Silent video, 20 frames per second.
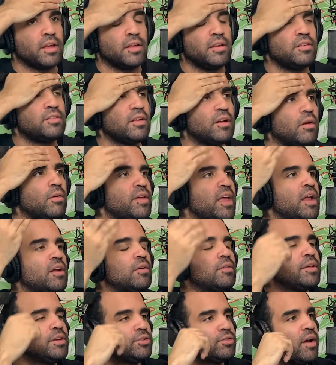He said, oh, yeah, no,
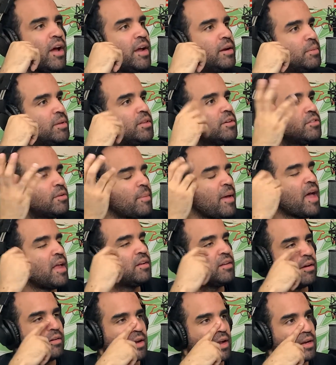they tried, but there's a
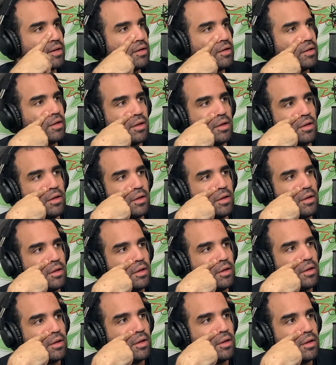patent out on it.
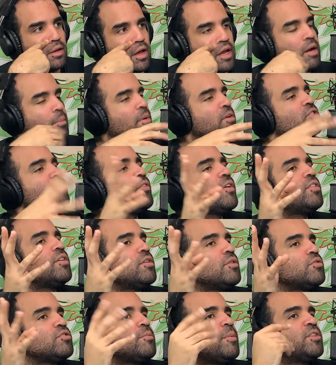And
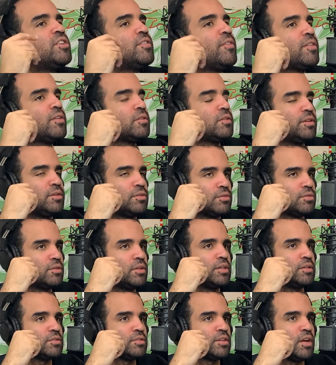there was a bunch of other
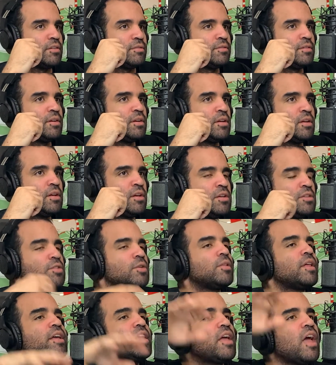legal stuff. So,
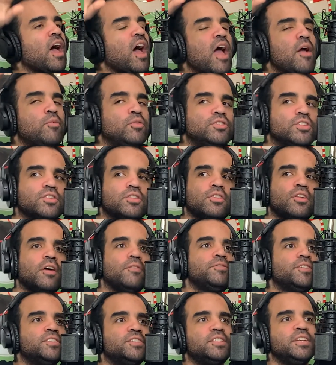like, I would just love
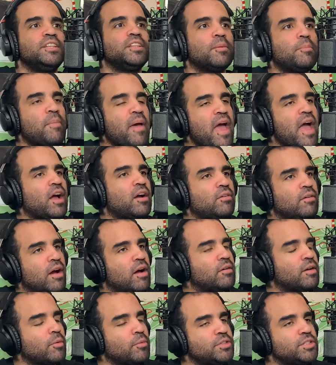to see the
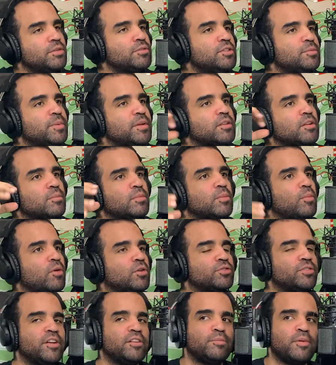background. I wish there would just be a little bit more
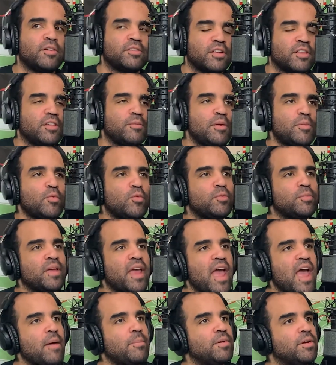transparent, because I think people would be
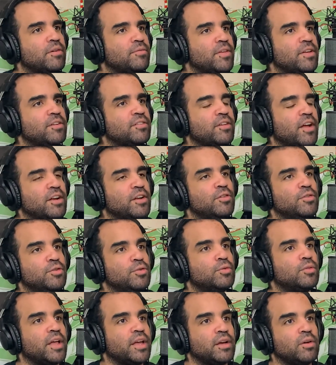happier if they just kind of
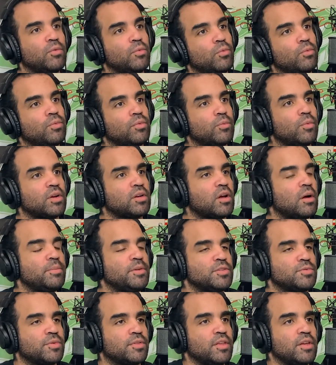knew, like, what
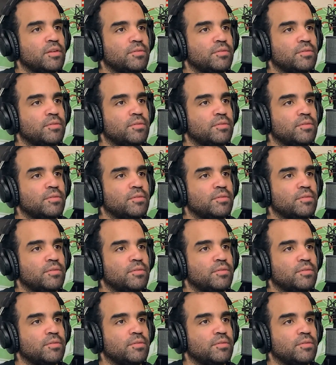companies were thinking.